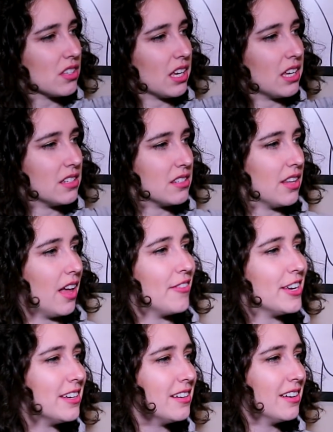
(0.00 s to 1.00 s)
the kids love
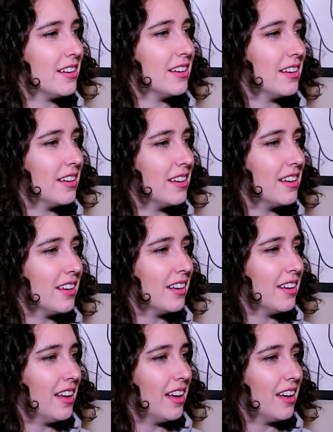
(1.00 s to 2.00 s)
it.
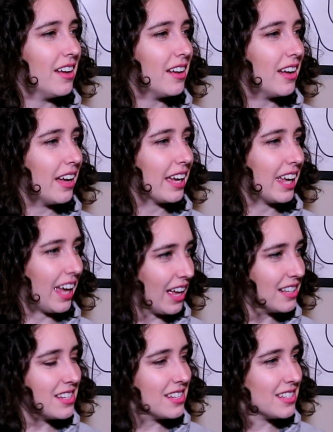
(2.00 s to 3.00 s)
I
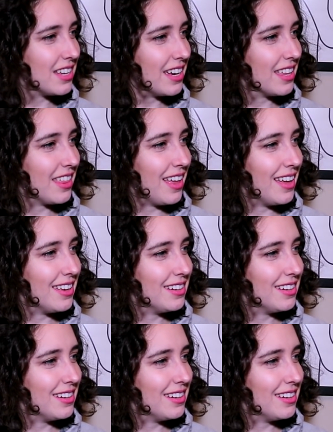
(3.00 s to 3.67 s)
guess it's like that?